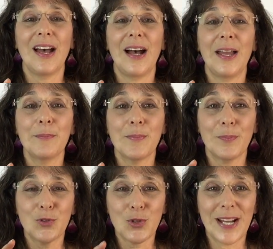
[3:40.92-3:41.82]
I am
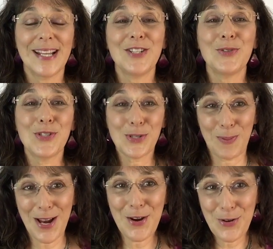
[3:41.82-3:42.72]
trying to
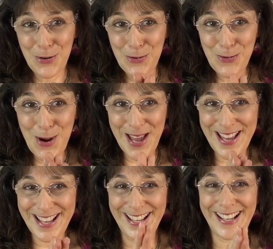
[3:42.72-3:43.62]
inspire you
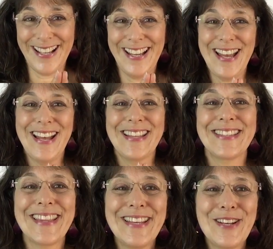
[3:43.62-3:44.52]

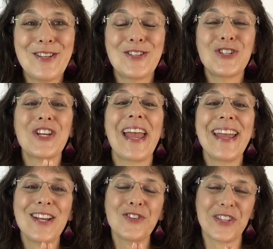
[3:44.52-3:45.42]
to
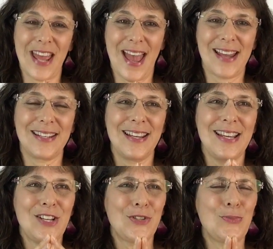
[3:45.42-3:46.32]
change that.
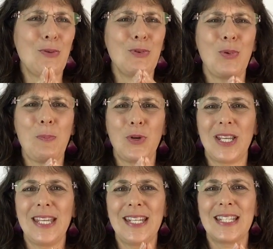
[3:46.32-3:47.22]
So what would we
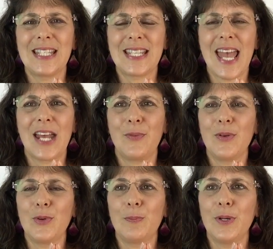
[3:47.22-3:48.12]
put in instead?
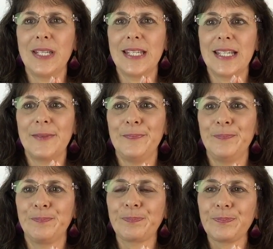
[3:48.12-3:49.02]
We would put
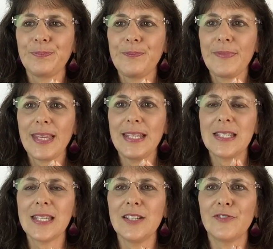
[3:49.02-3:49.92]
in,
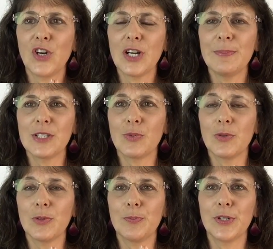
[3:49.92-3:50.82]
instead of garbage,
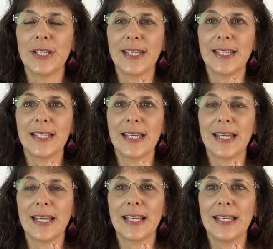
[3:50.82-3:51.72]
we would put in
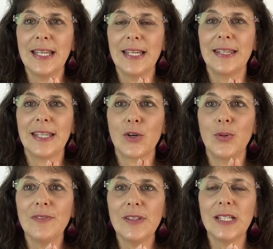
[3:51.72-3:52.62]
the
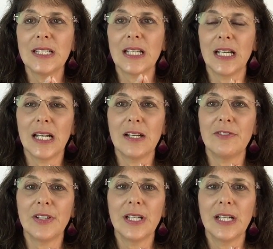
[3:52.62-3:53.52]
equivalent
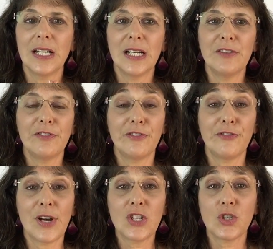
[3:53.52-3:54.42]
of
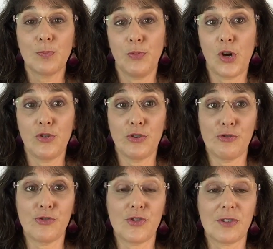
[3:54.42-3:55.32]
fresh
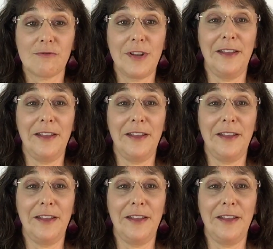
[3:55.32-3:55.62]
produce.